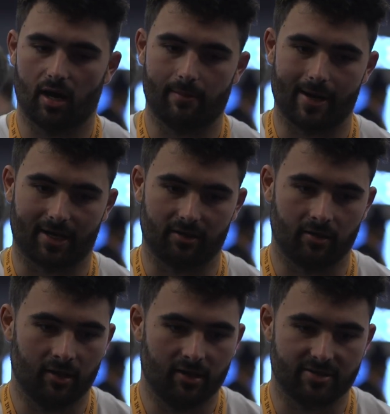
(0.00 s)
I
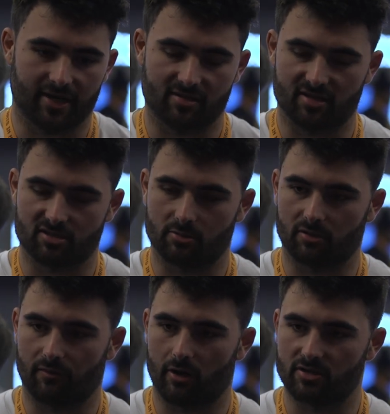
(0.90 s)
can take a system
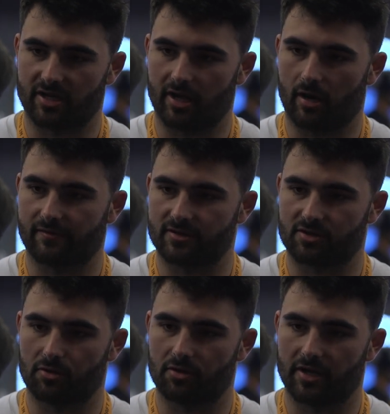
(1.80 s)
as far as any
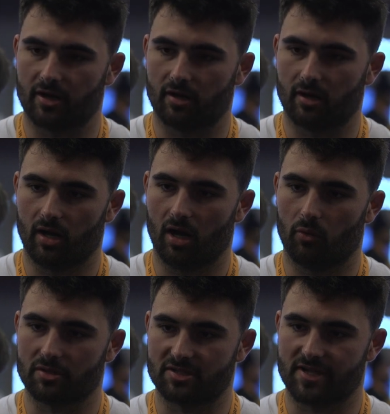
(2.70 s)
offense coordinator
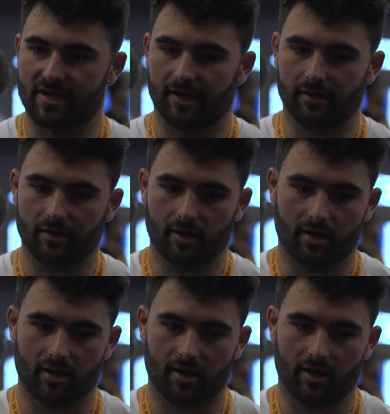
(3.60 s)
wants to take it.